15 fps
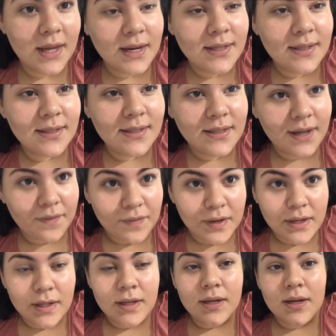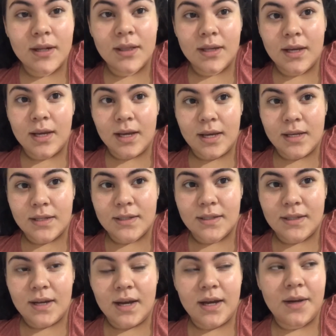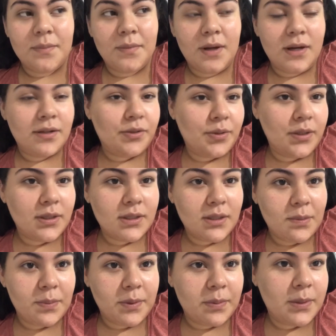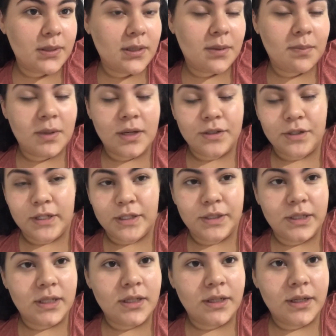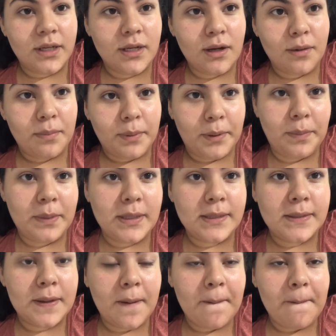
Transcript: That is definitely not the case. I am not doing this on purpose. I'm not trying to under eat on purpose.